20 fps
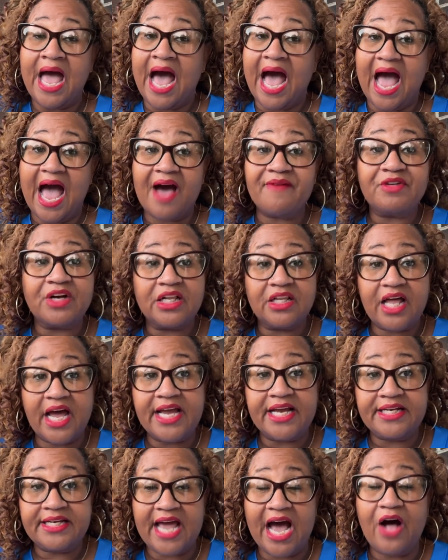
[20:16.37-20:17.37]
I have a
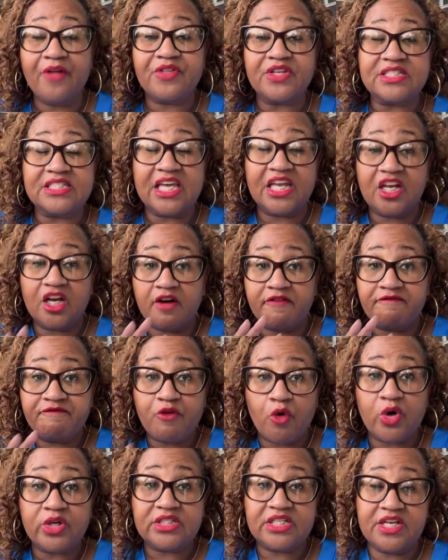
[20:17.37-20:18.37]
client now that's getting a
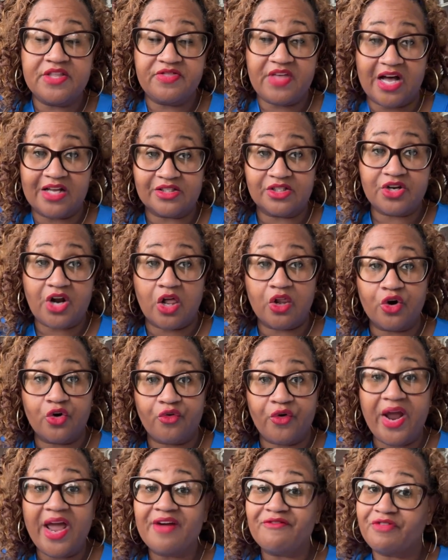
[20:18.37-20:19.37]
$14,000
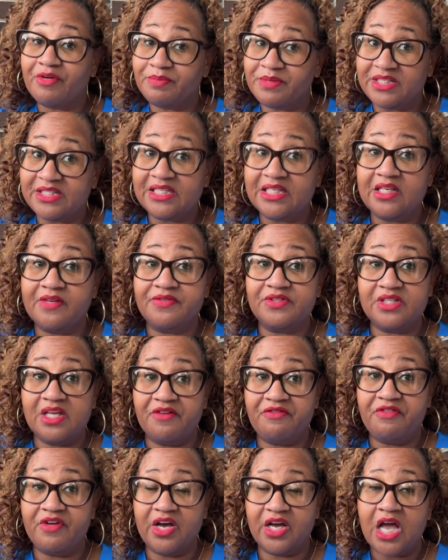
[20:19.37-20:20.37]
grant from the city of
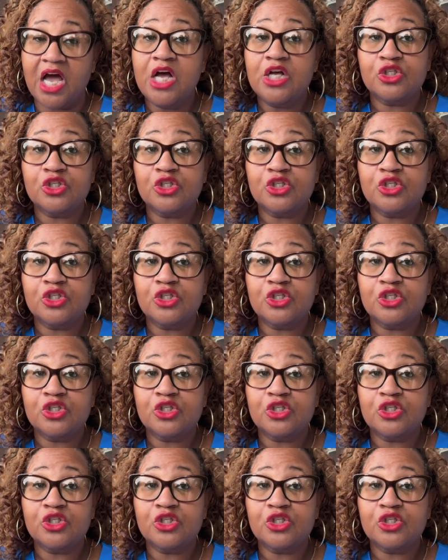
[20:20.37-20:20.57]
Suffolk,